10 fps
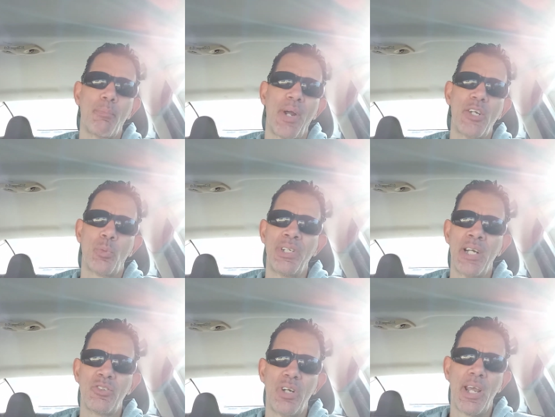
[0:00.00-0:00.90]
Braves win
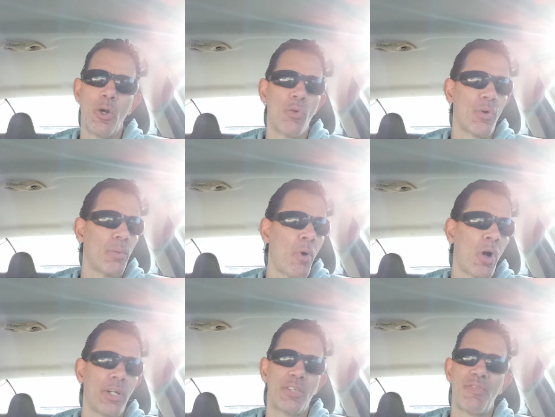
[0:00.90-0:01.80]
yesterday over the
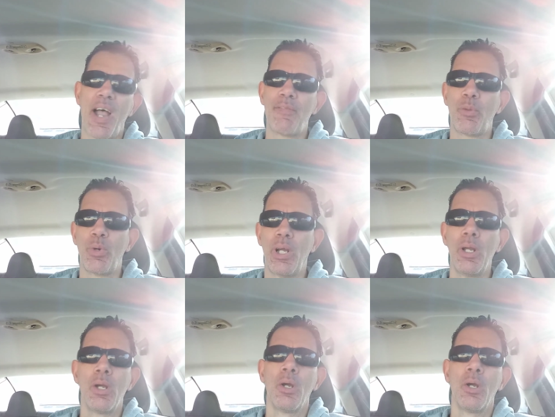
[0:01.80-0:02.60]
Marlins 5 3.